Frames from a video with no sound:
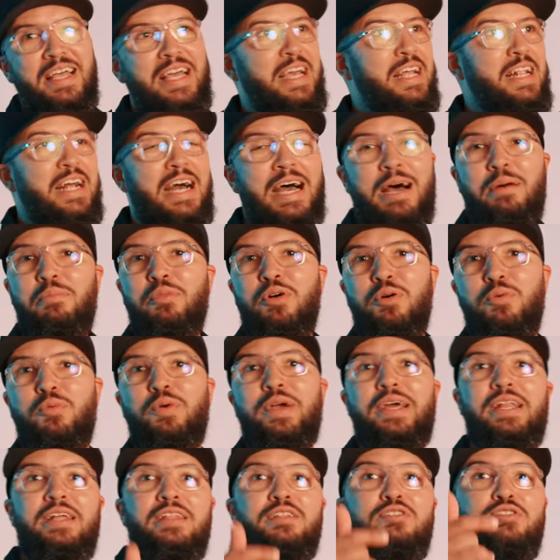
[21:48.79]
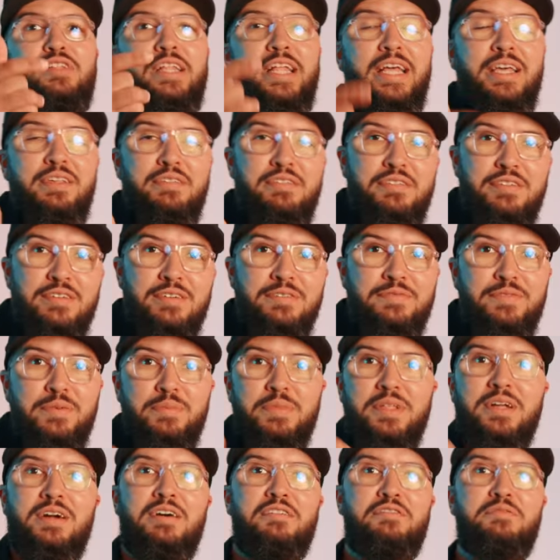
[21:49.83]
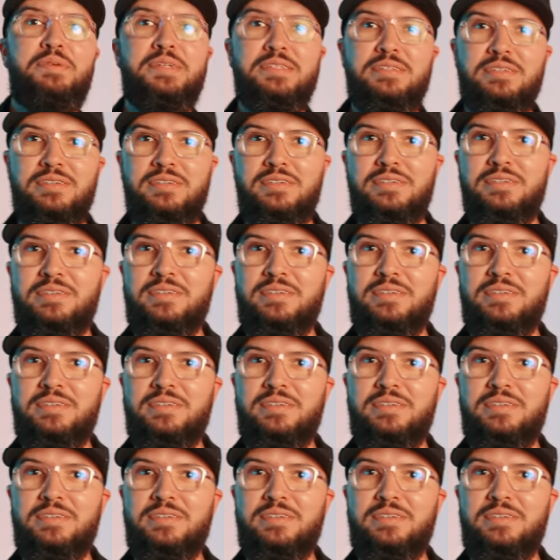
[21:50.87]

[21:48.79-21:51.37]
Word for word: And I'm not waiting on an answer from the government.